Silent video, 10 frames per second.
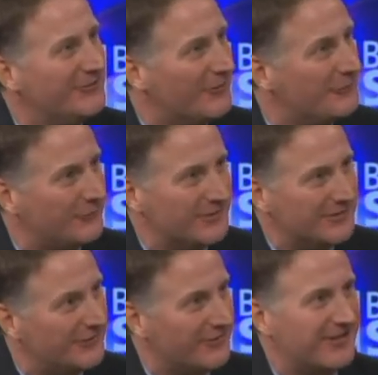
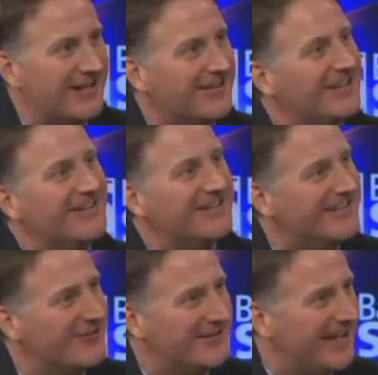groceries, they're not likely
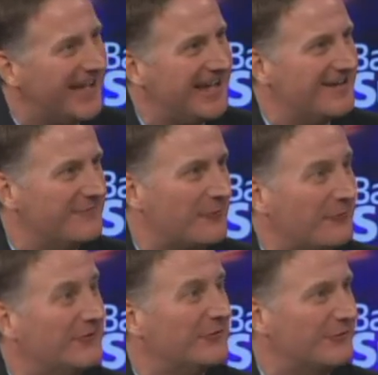going to have a
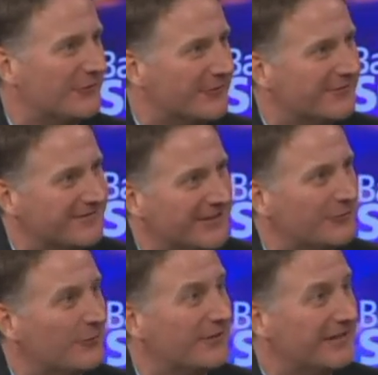register
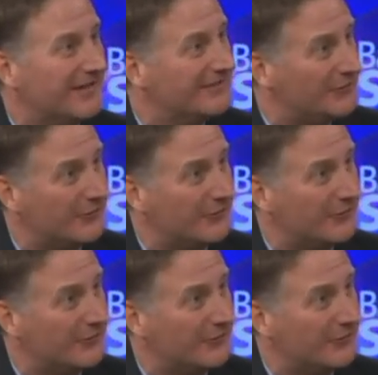that's working, mm -hmm.